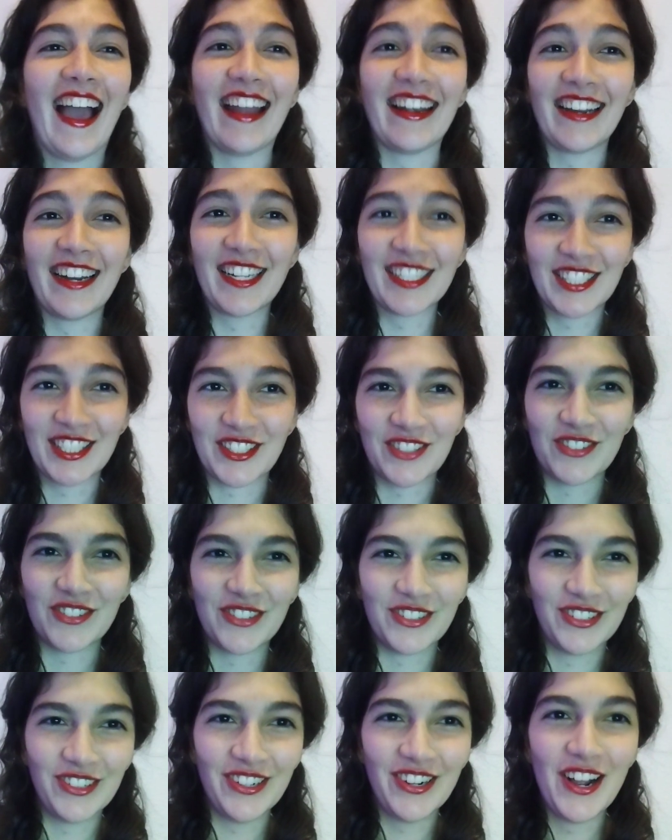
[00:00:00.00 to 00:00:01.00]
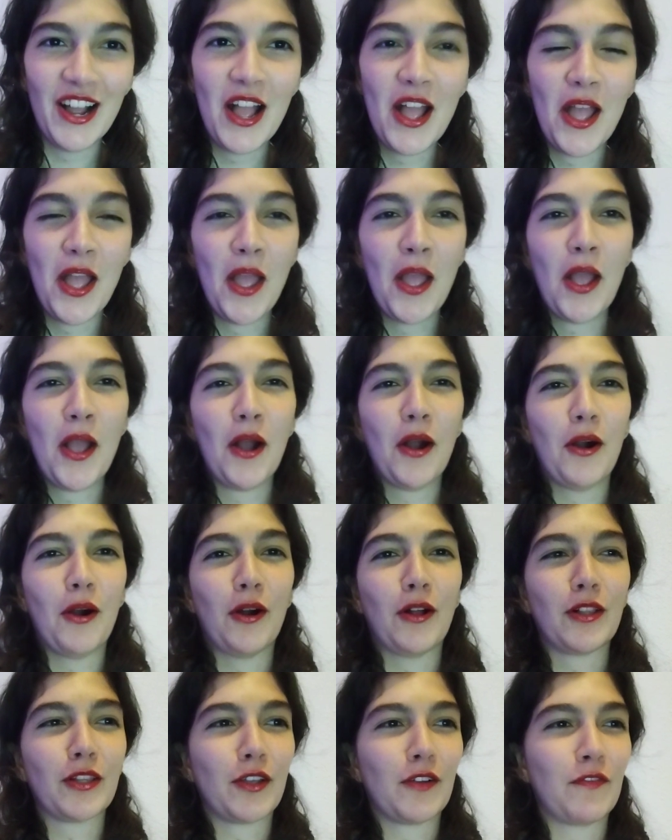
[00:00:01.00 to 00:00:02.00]
And it is true,
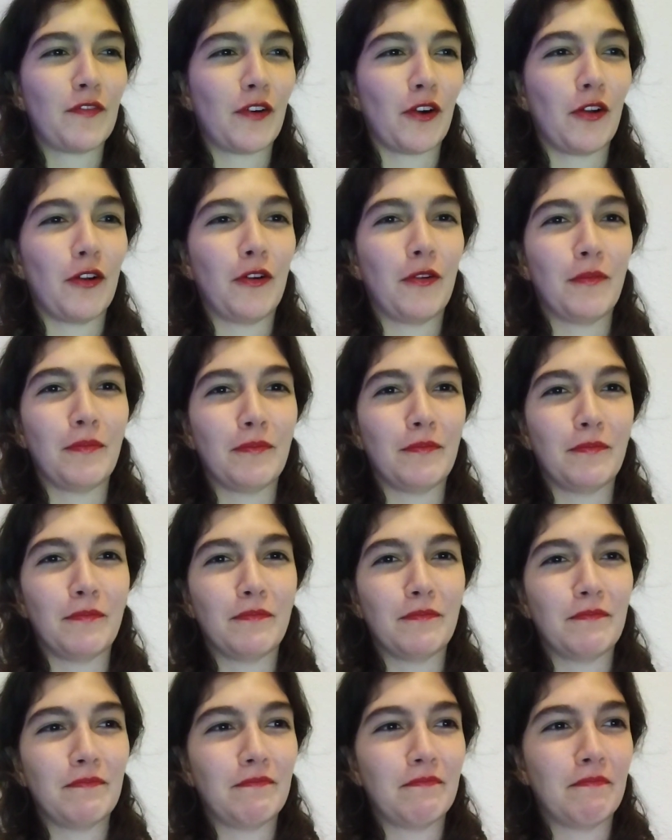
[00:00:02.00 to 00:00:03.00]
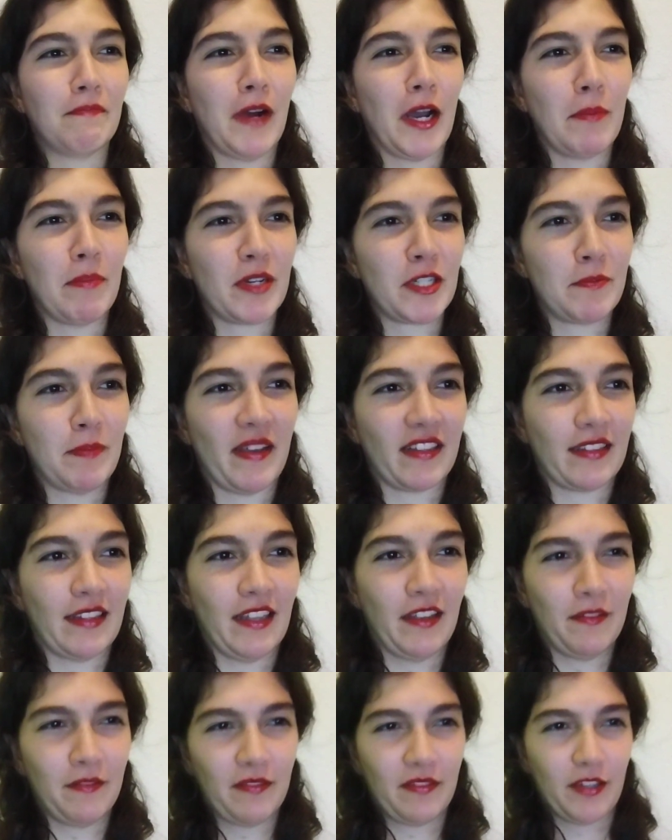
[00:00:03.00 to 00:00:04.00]
although from my
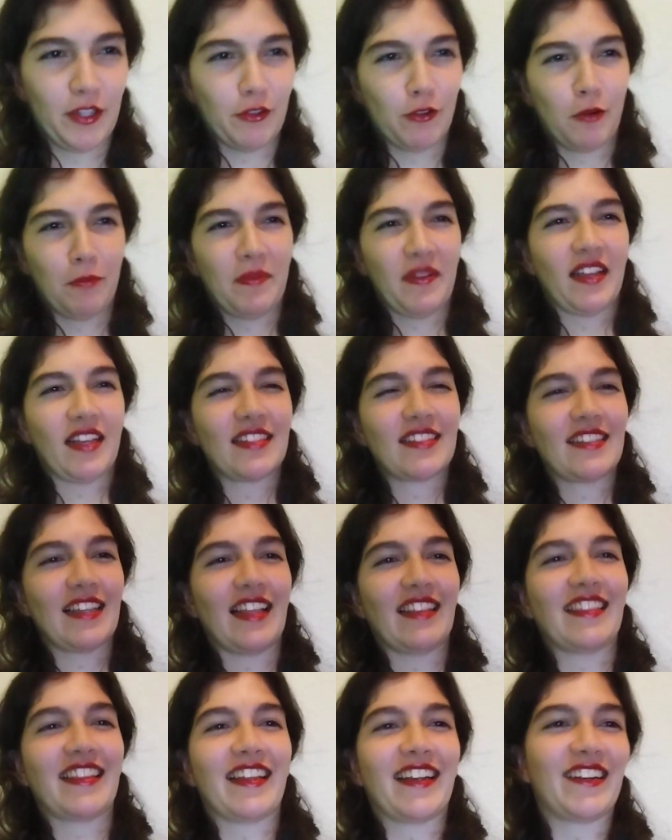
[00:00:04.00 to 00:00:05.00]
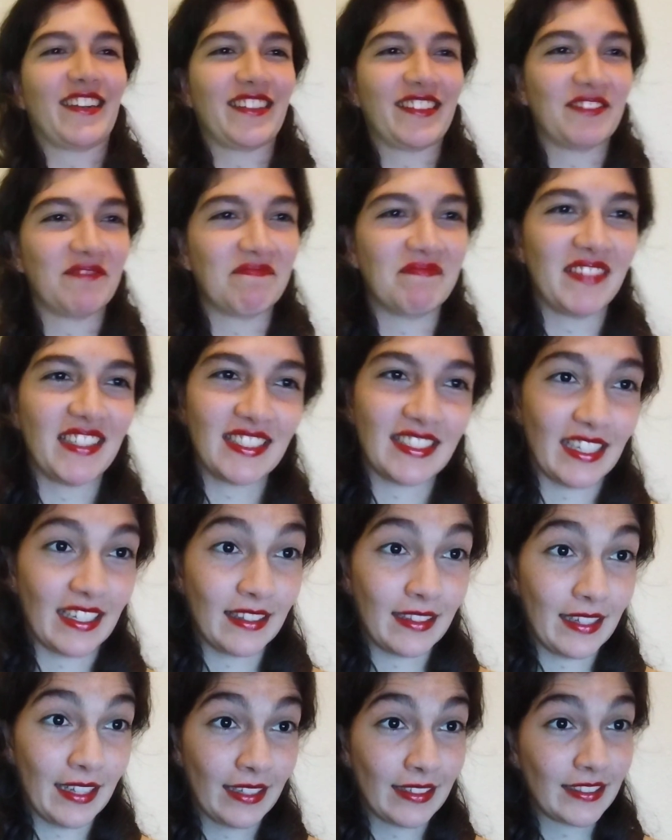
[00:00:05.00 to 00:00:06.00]
perspective, Europeans and their
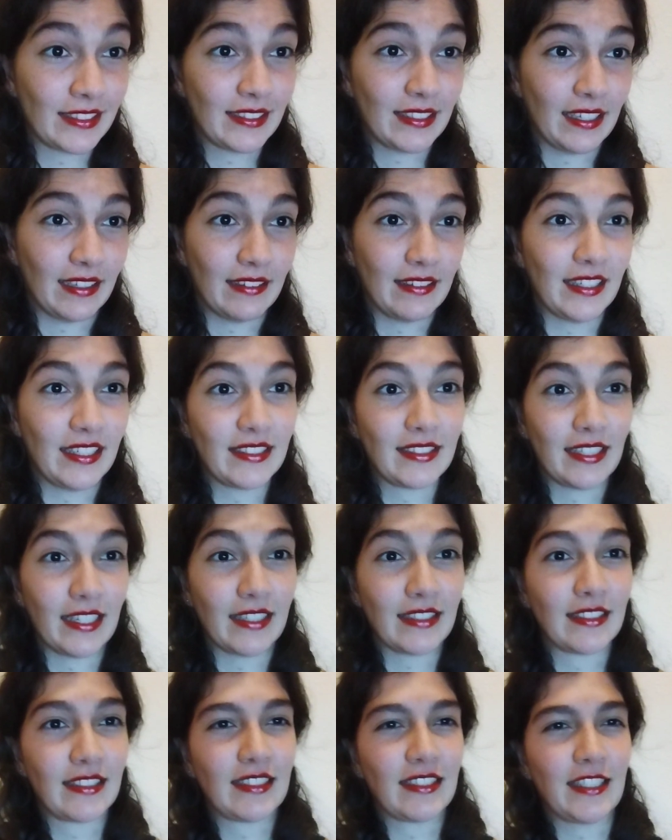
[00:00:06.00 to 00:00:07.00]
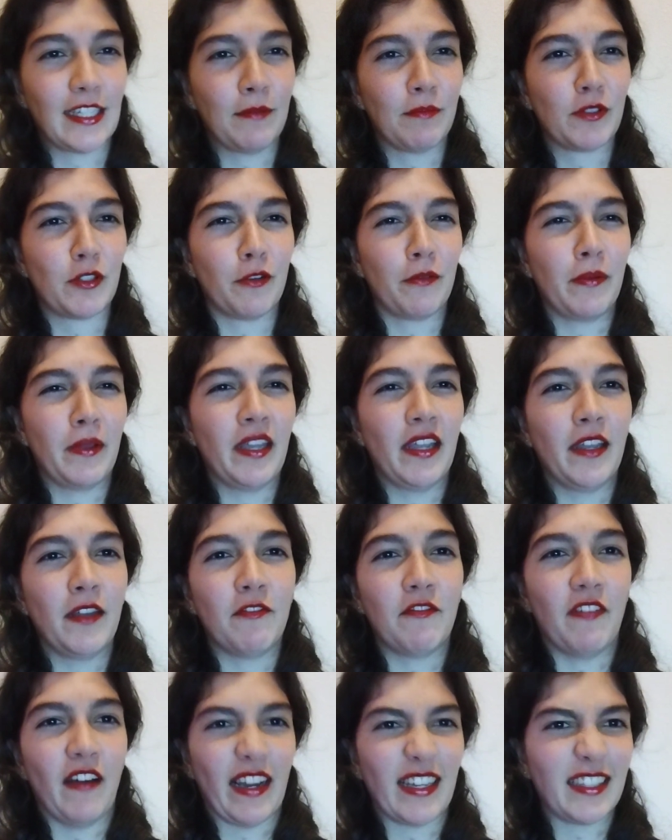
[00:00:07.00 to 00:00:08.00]
descendants in this sense seem to
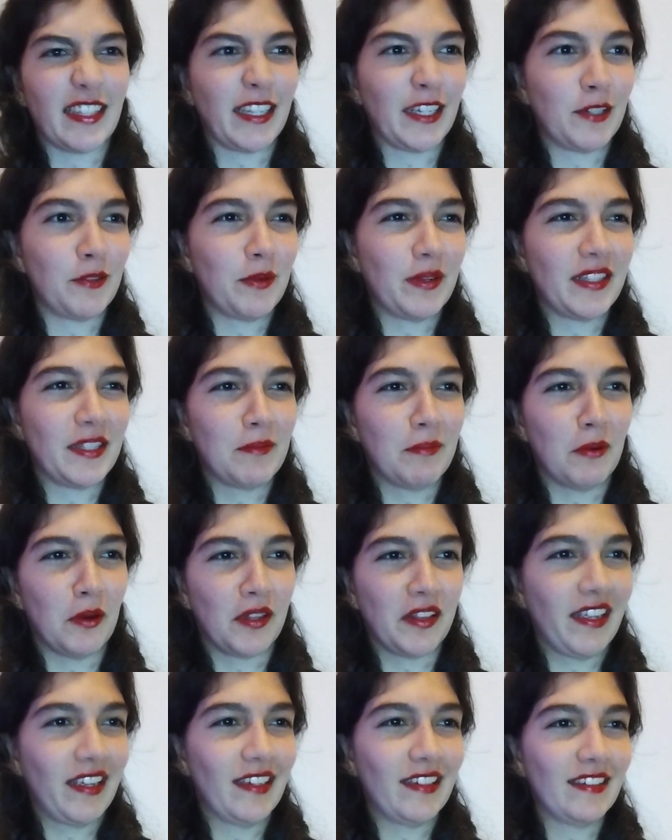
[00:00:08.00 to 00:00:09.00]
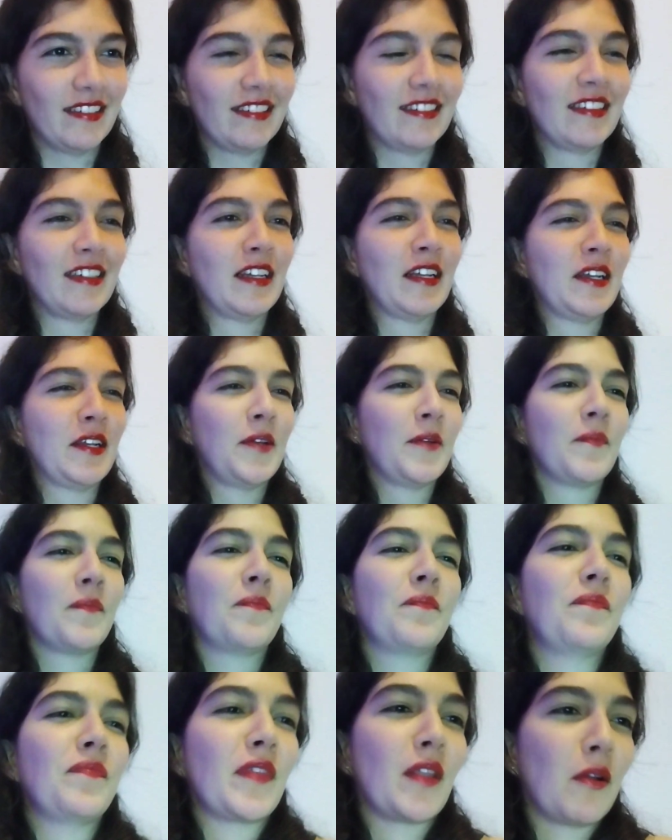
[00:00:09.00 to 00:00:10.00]
be fighting with the body.
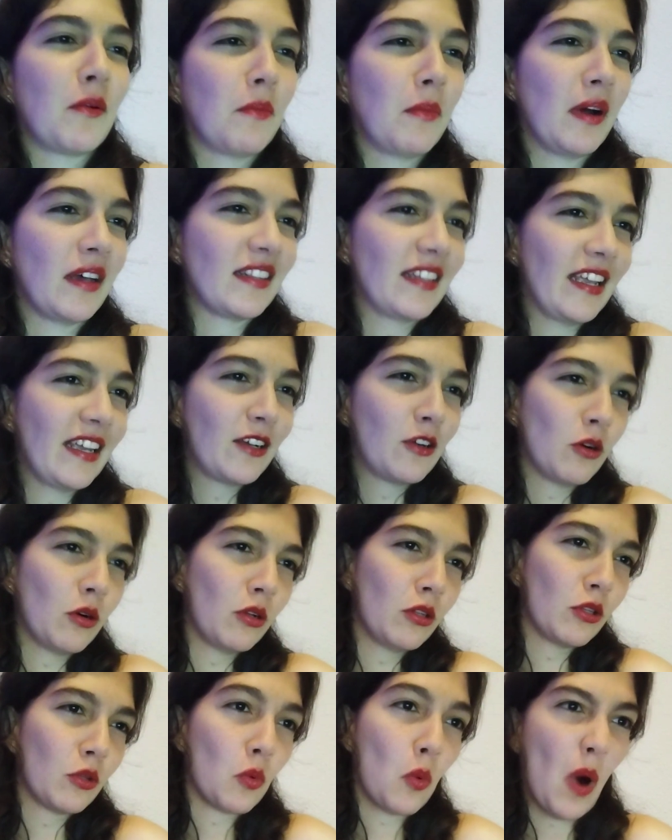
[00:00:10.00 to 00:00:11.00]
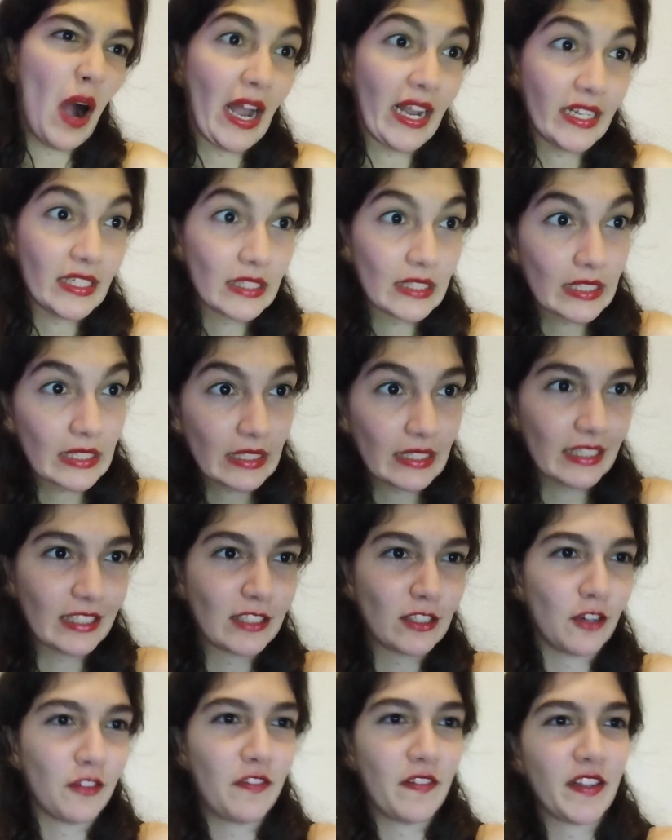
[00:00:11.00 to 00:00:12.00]
What they call wild
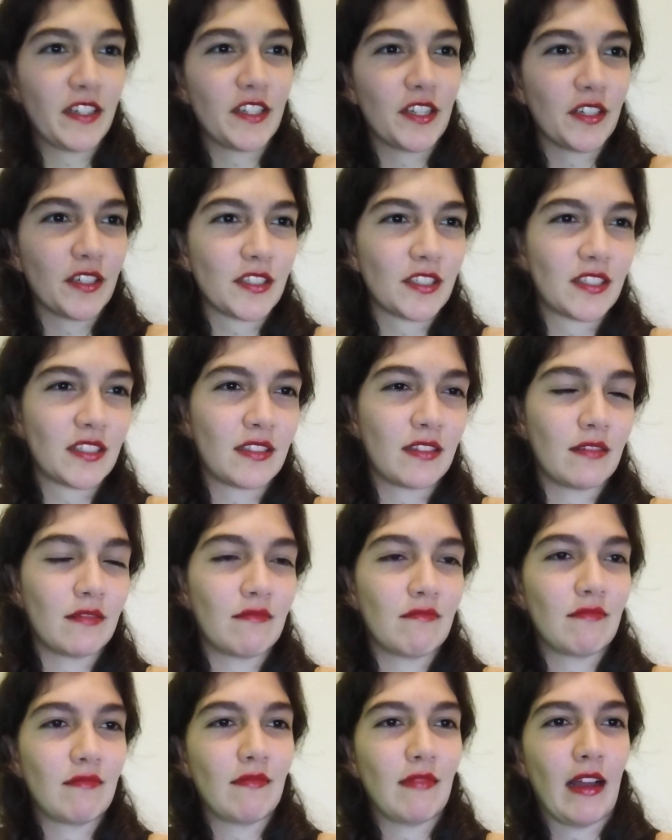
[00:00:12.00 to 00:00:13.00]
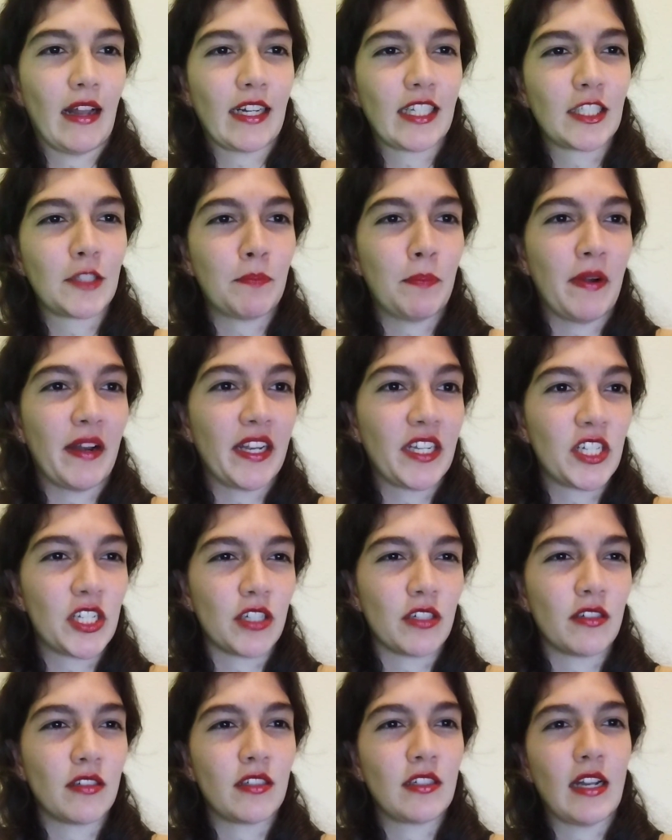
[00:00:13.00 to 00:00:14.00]
is often just an
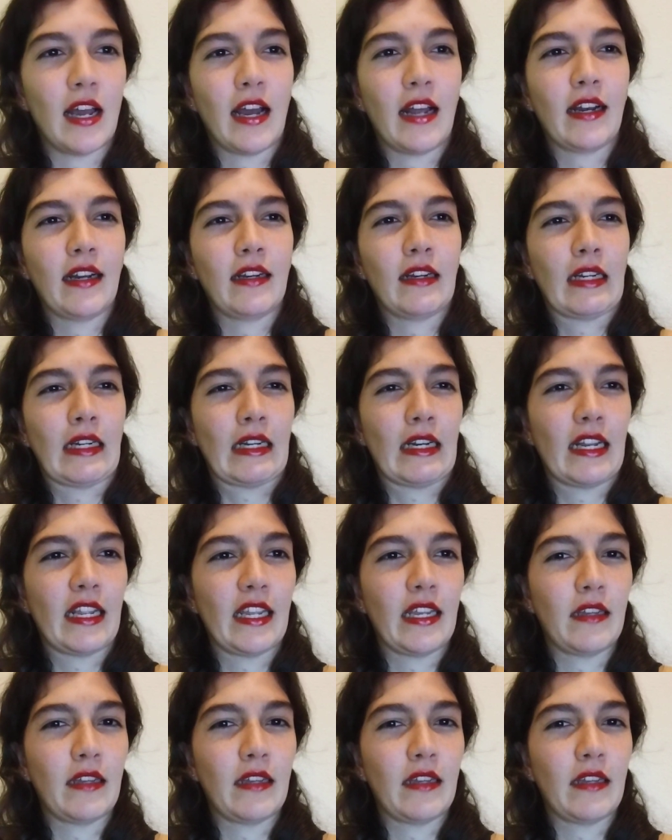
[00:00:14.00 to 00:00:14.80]
expression, and